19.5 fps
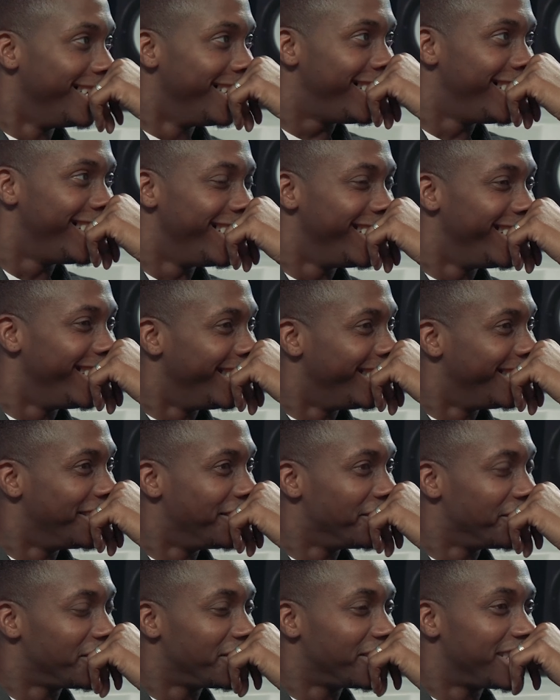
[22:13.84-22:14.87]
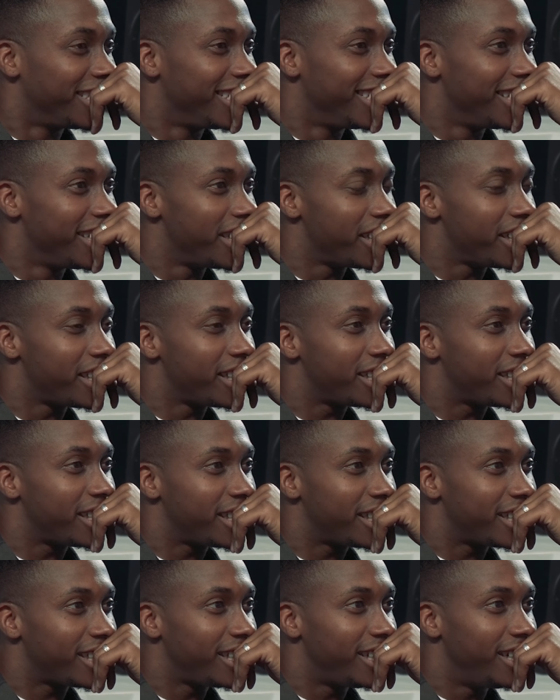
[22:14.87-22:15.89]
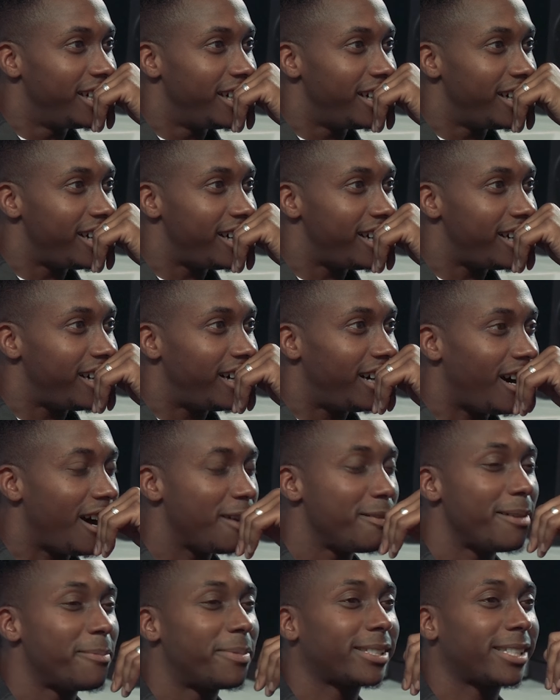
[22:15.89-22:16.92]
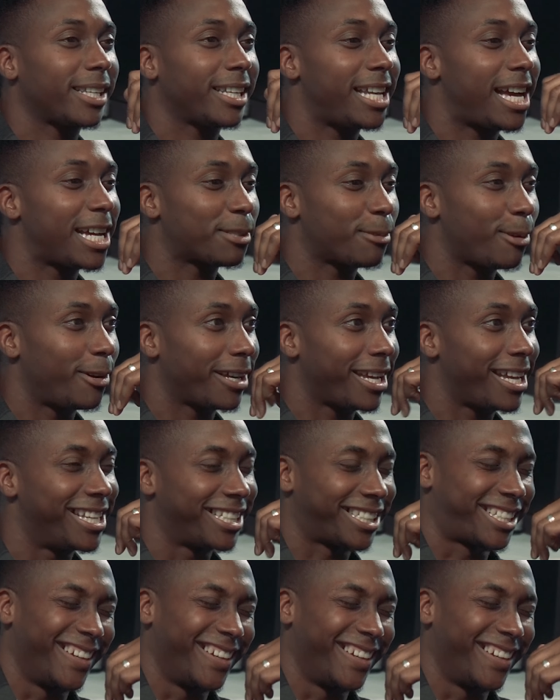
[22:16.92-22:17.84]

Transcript: down. Yeah, I did, okay, Molly, okay, Molly, I did. I remember seeing Ashwell get